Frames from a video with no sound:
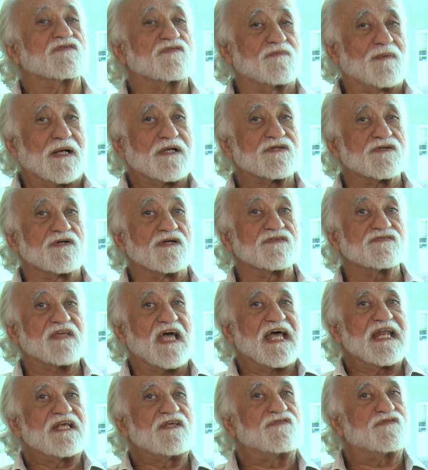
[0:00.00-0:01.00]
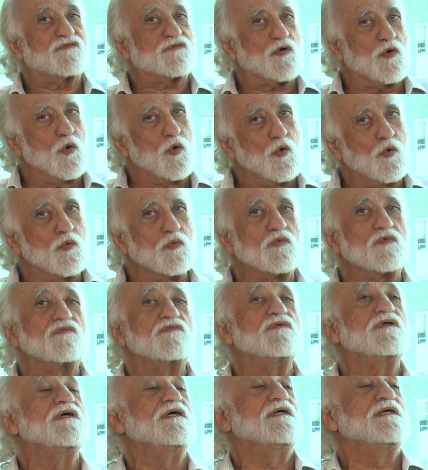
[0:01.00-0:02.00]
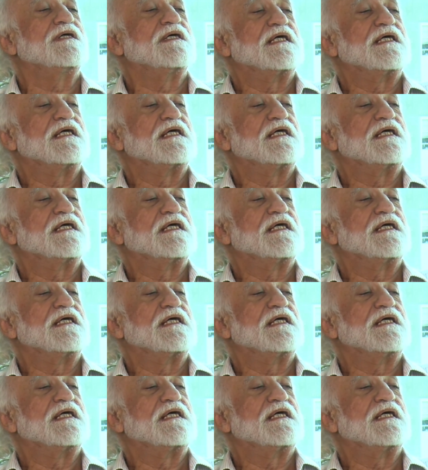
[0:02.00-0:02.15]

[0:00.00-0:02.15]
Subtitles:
a specialist, and he's tuned.